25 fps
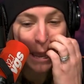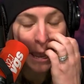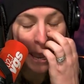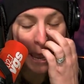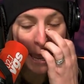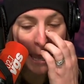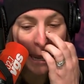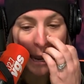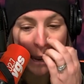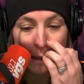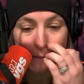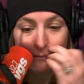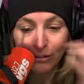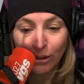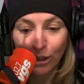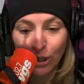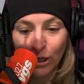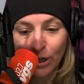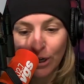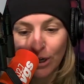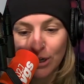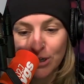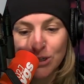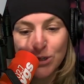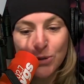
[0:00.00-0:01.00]
And I've
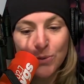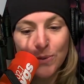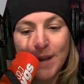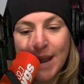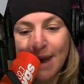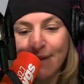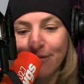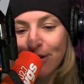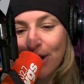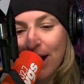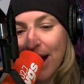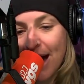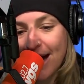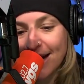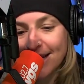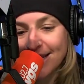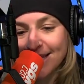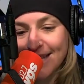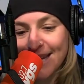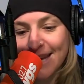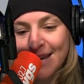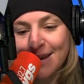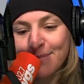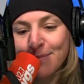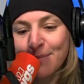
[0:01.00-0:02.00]
learned to never
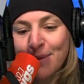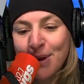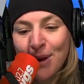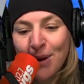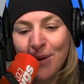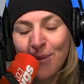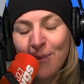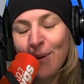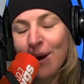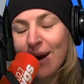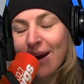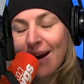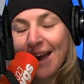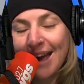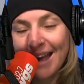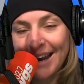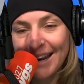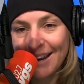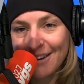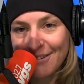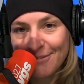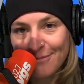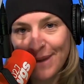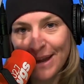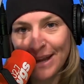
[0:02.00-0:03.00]
ask him where
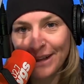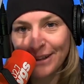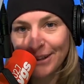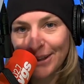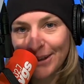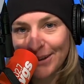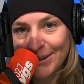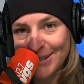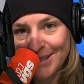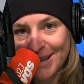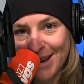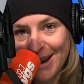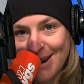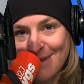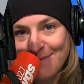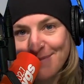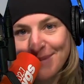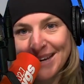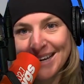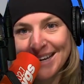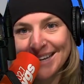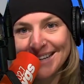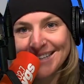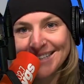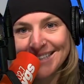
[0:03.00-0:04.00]
any of my clothes are
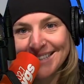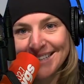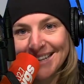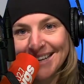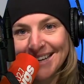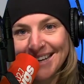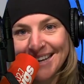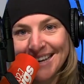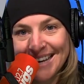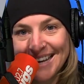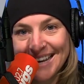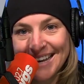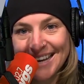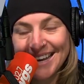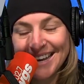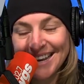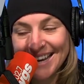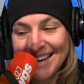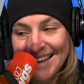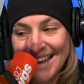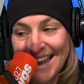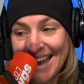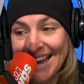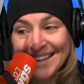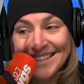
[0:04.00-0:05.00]
because he
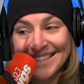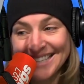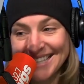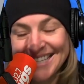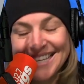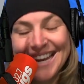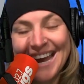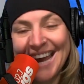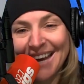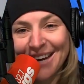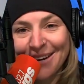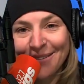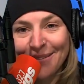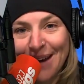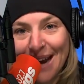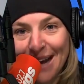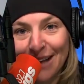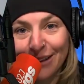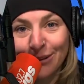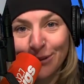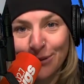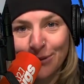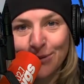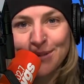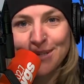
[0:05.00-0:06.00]
can't stand when I
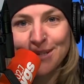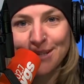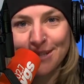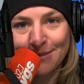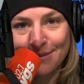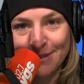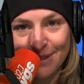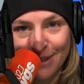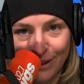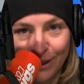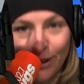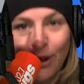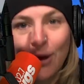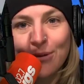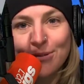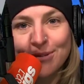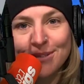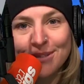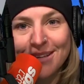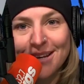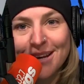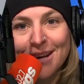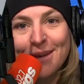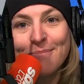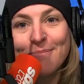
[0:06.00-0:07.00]
lose
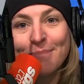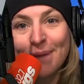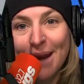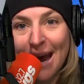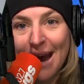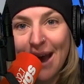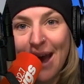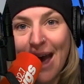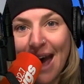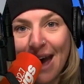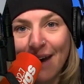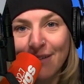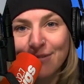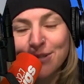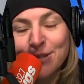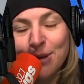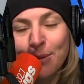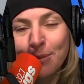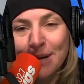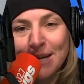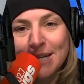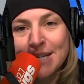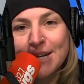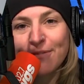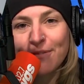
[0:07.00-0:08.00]
clothes. But I have so
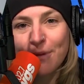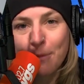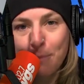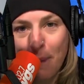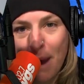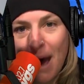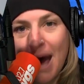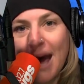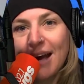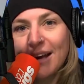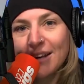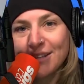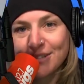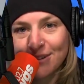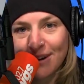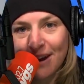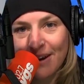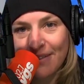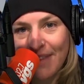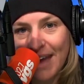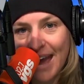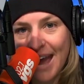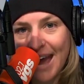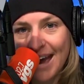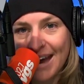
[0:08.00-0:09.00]
many different piles
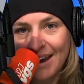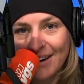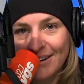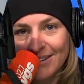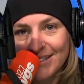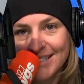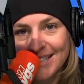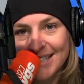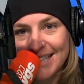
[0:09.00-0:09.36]
around the house.